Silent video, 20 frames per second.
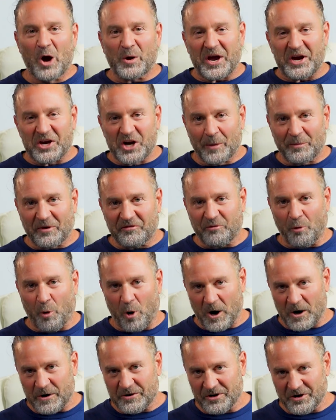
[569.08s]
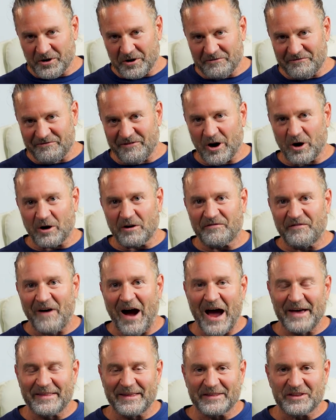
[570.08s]
Okay, number four, you're going to
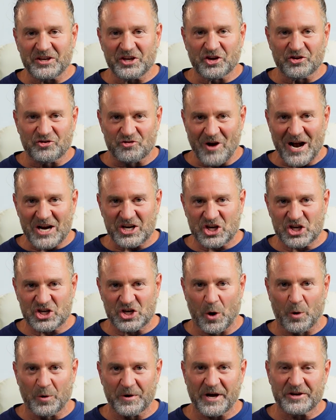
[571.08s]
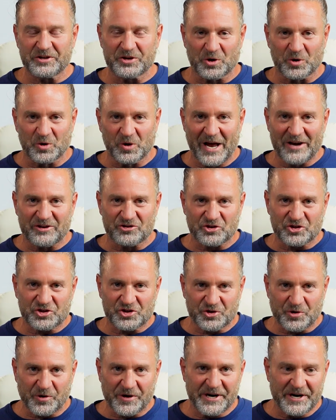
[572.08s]
verify that the address shown on your Ledger
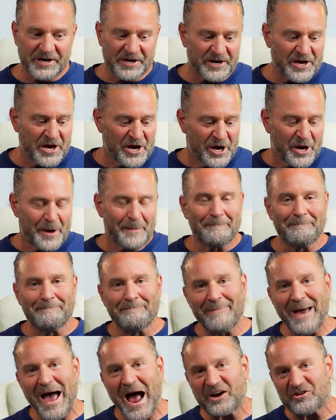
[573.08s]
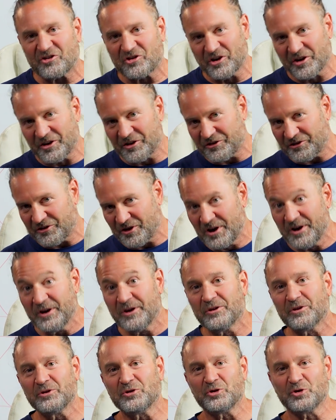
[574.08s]
screen matches
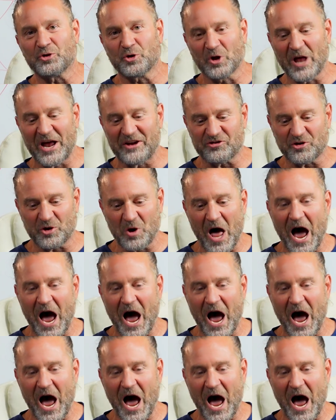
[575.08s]
your Ledger